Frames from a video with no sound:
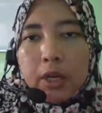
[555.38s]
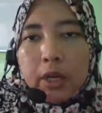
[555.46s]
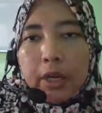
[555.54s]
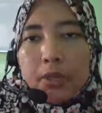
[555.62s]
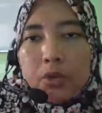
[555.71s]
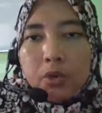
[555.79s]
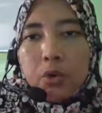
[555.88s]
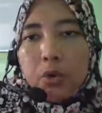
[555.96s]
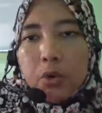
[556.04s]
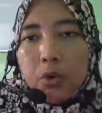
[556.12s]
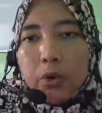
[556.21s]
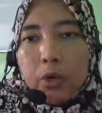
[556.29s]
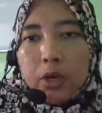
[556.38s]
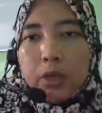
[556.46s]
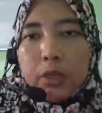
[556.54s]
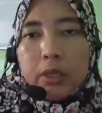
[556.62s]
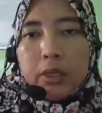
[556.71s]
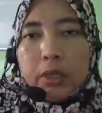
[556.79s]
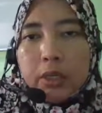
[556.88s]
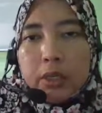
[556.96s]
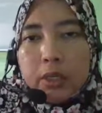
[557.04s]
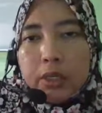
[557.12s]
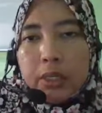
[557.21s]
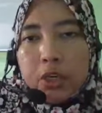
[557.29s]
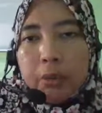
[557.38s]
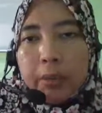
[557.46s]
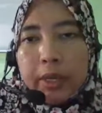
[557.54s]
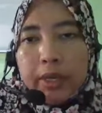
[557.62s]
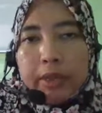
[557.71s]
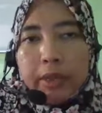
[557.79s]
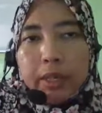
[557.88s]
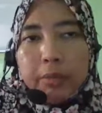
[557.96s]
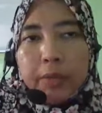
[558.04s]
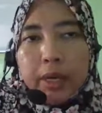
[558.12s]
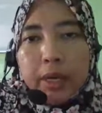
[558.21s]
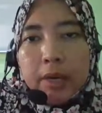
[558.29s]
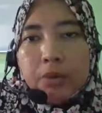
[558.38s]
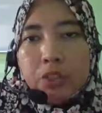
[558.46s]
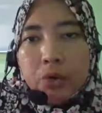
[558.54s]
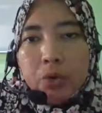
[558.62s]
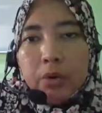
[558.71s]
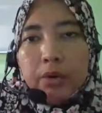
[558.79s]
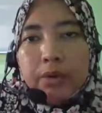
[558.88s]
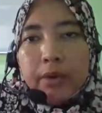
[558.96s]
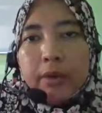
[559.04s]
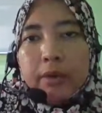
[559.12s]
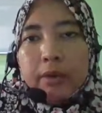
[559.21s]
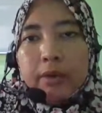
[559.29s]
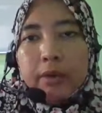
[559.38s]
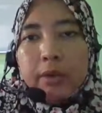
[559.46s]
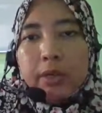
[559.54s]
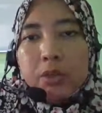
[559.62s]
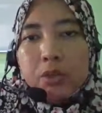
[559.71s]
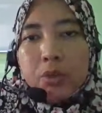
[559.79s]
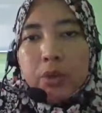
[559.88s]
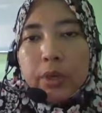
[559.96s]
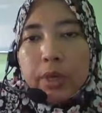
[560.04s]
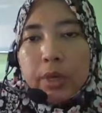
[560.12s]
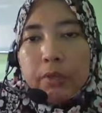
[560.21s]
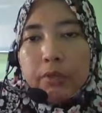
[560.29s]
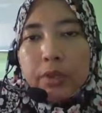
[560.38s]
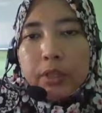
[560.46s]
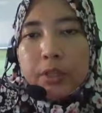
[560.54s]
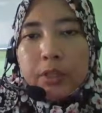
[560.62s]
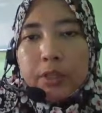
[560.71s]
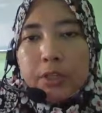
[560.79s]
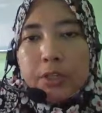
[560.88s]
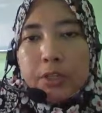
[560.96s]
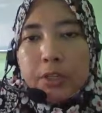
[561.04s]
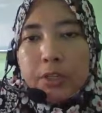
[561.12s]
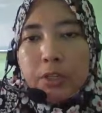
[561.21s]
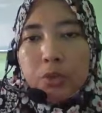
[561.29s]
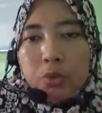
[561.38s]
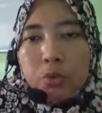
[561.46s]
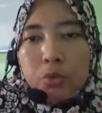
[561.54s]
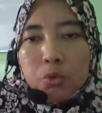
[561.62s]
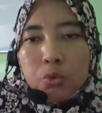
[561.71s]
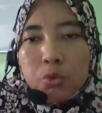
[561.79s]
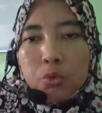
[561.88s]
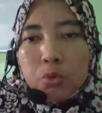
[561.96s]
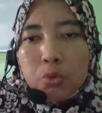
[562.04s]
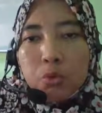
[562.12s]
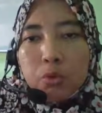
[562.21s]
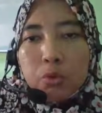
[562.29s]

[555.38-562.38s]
okay, so on the denominator it becomes u, correct? Okay, so we have integration to